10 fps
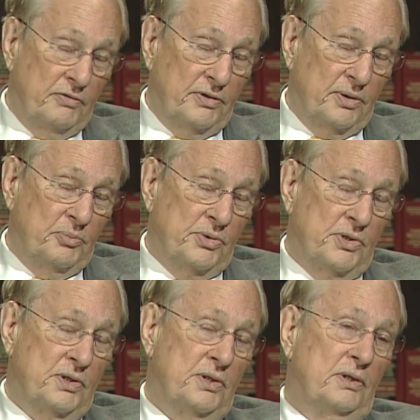offered the
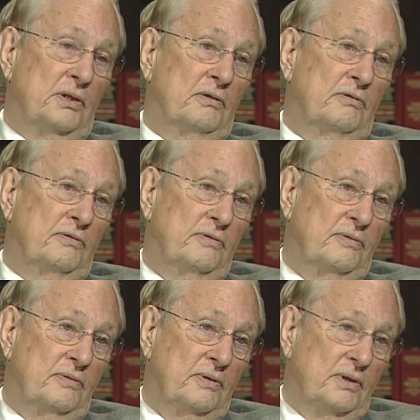position of